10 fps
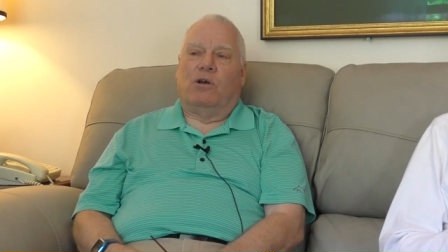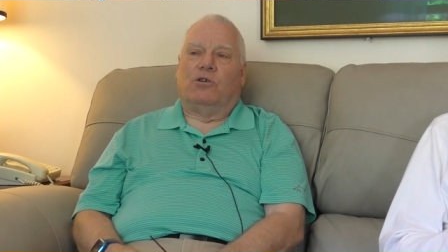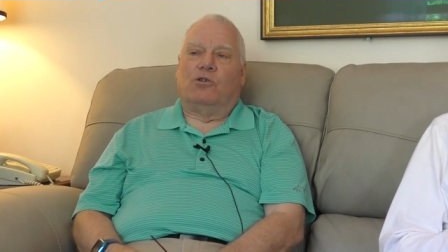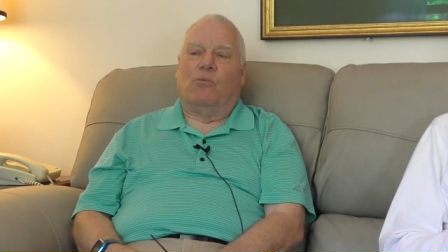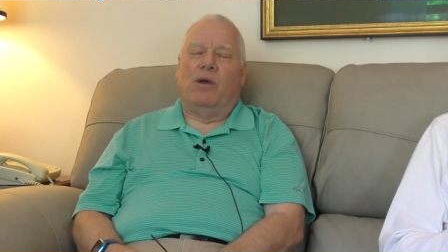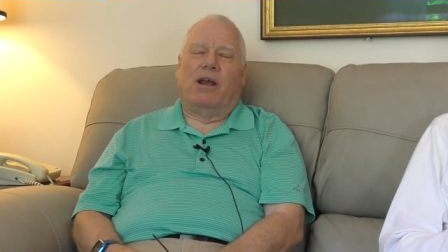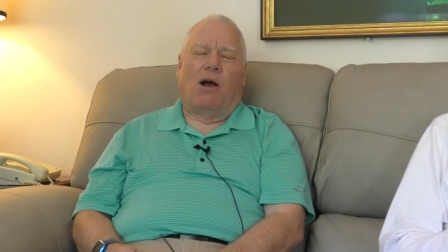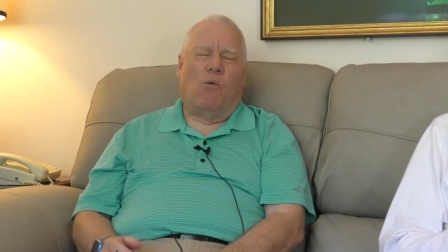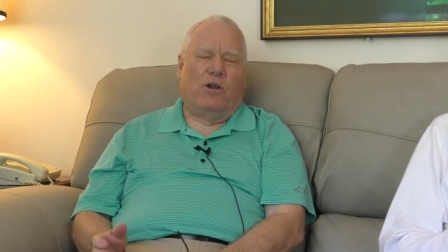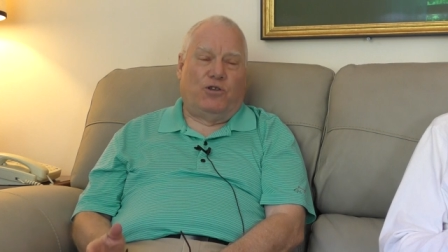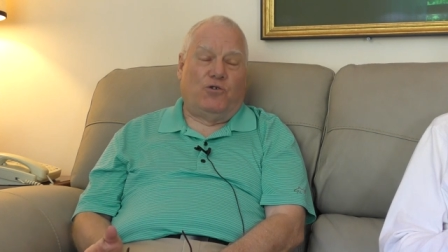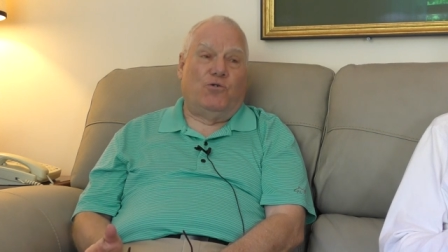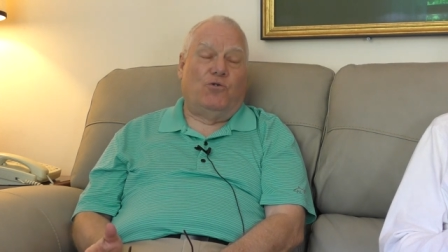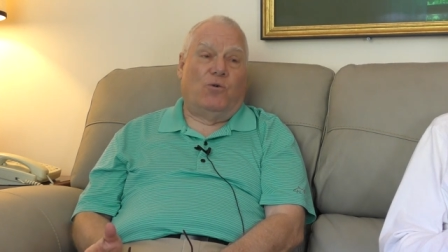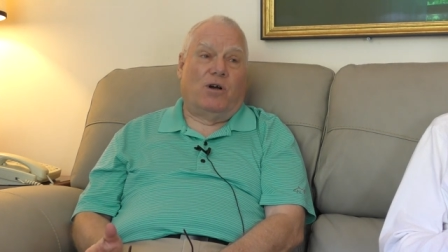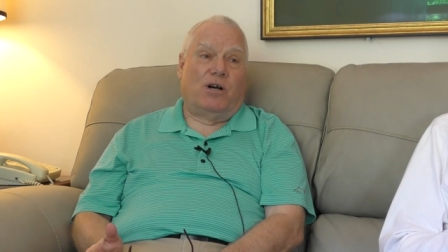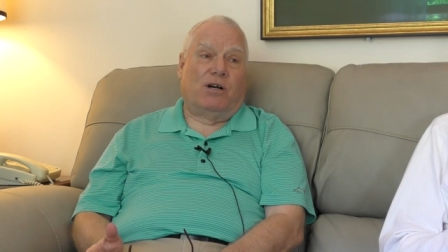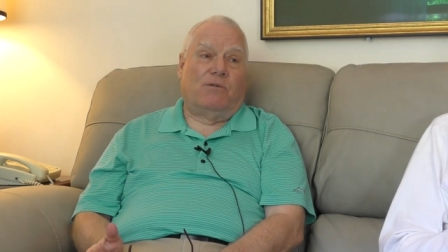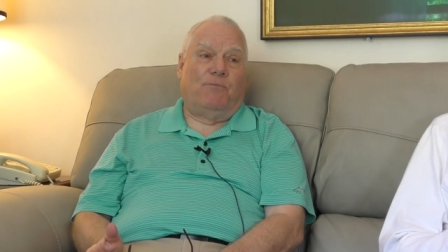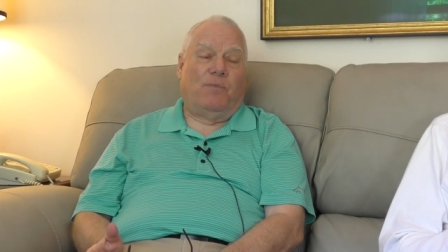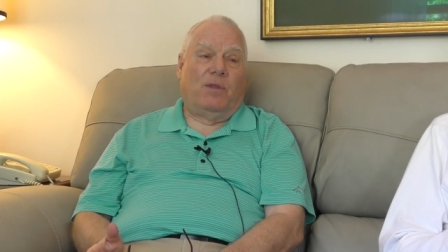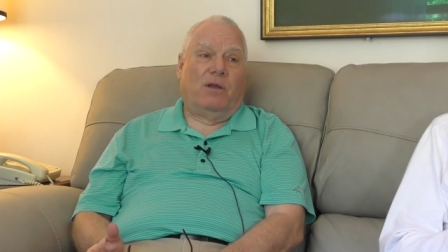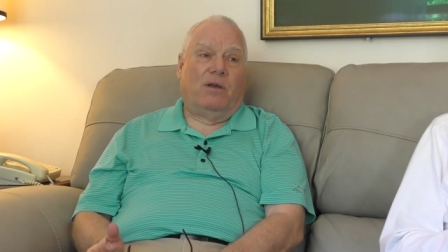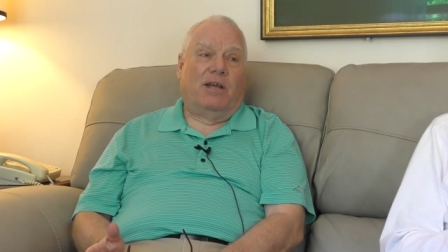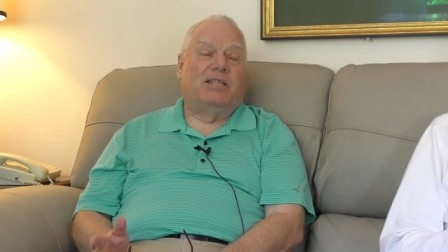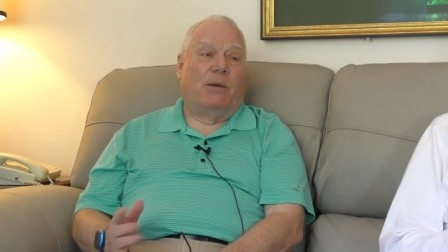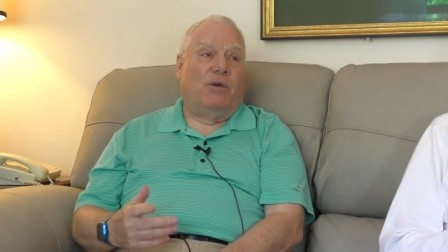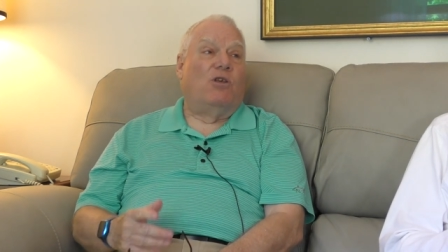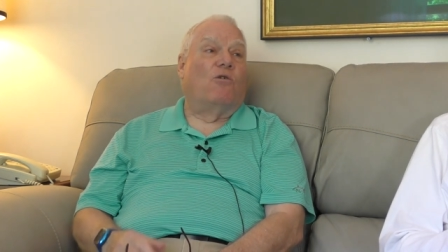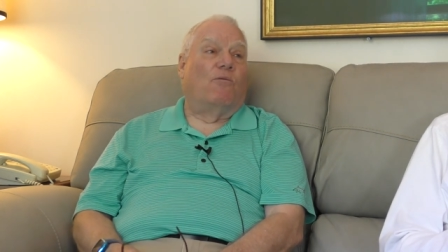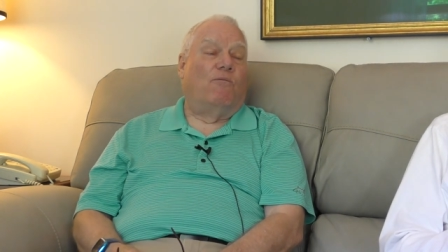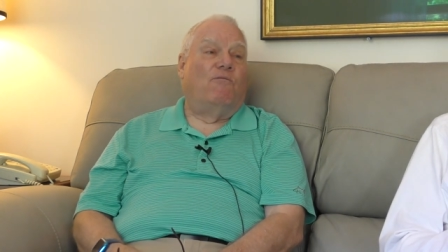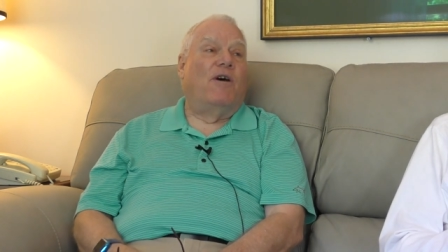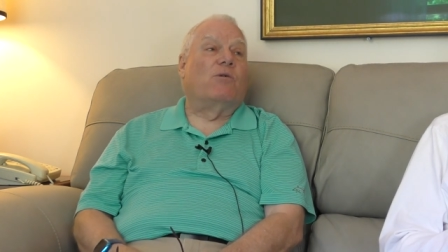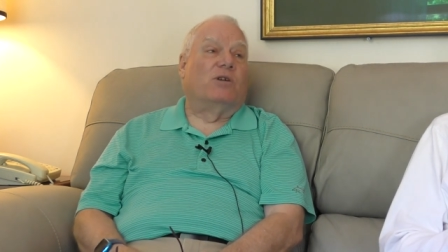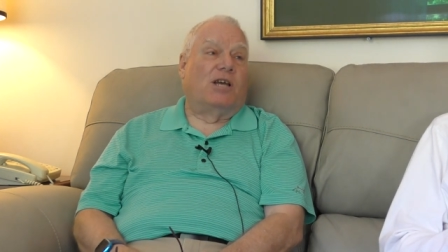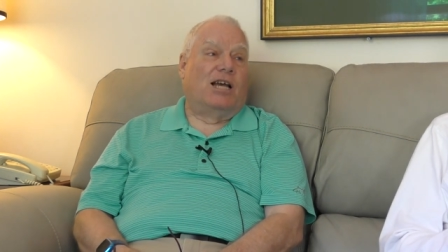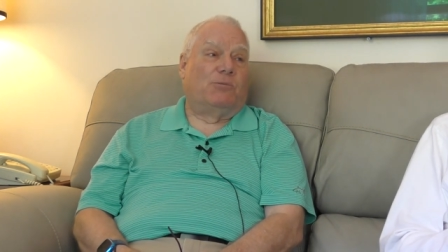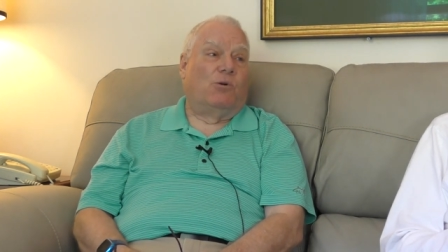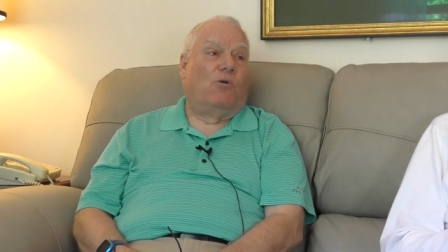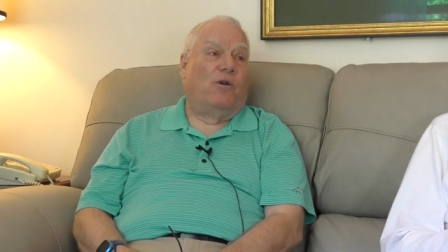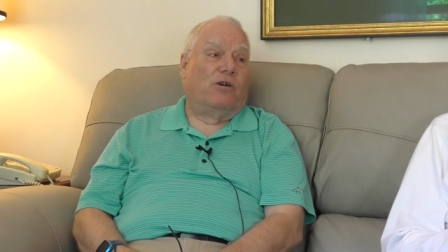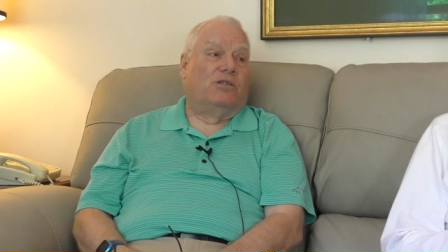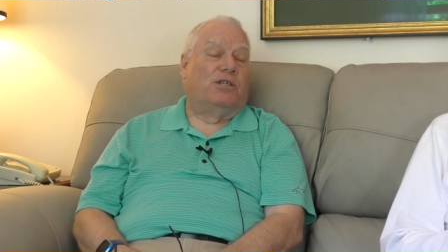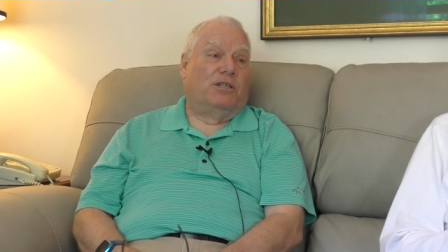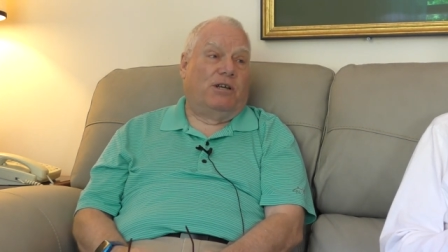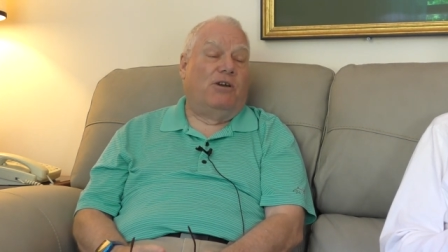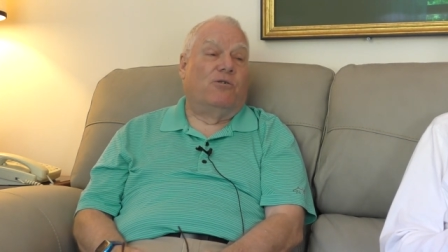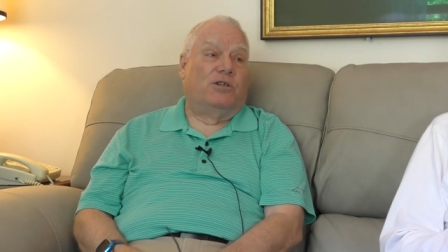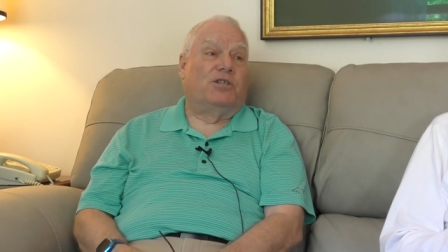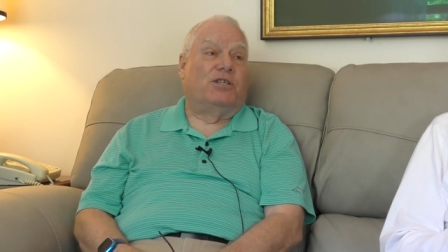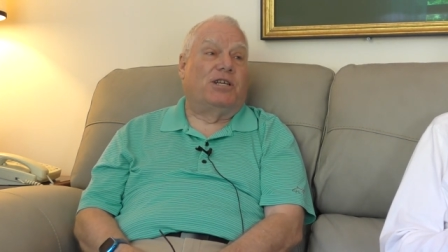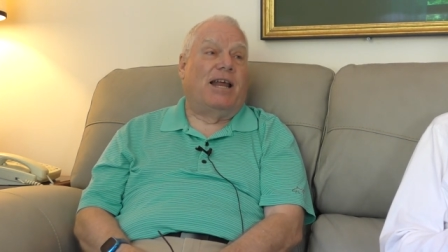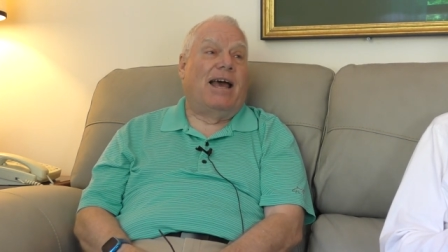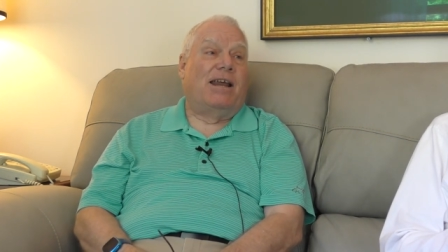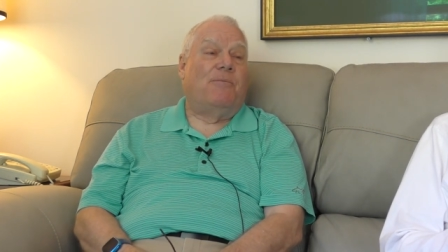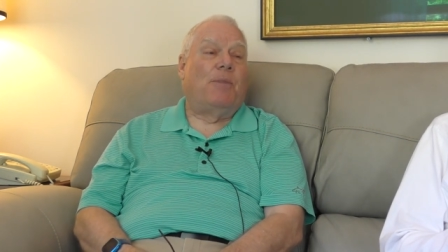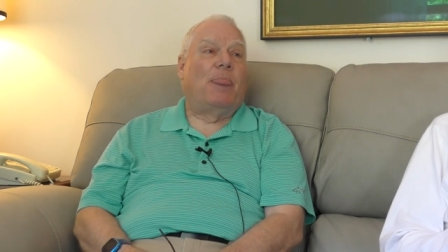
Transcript: so be it. I went to, uh, they sent me to the Veterans Hospital there in, here in Cincinnati